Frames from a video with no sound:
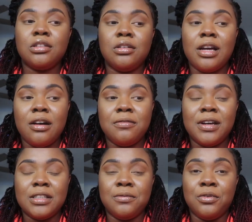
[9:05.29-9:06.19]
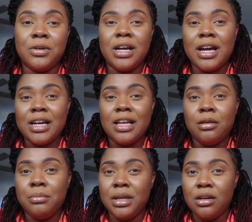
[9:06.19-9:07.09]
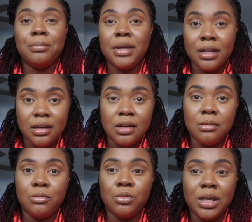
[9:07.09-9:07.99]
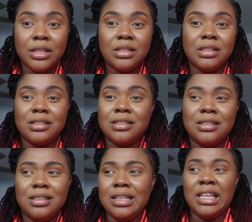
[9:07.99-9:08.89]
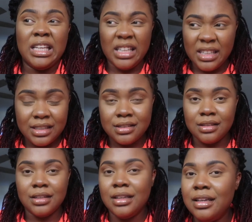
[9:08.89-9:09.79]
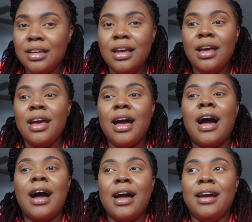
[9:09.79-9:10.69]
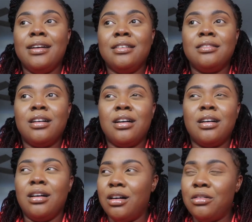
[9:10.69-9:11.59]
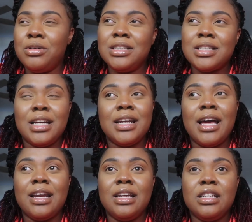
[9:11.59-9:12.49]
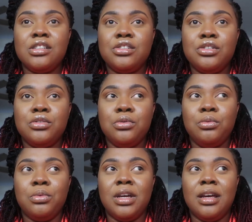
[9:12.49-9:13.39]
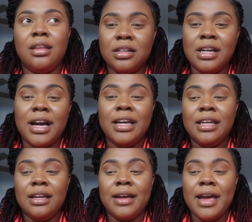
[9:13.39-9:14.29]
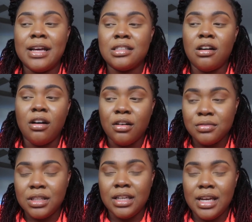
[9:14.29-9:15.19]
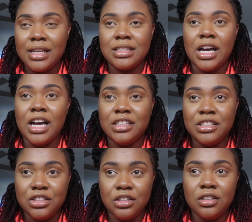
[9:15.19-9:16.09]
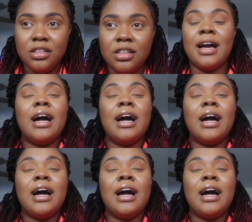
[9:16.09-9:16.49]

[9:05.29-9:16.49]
So now fast forward, I kind of been picking up weight just easily. I always kind of had an issue with not eating as often as I should.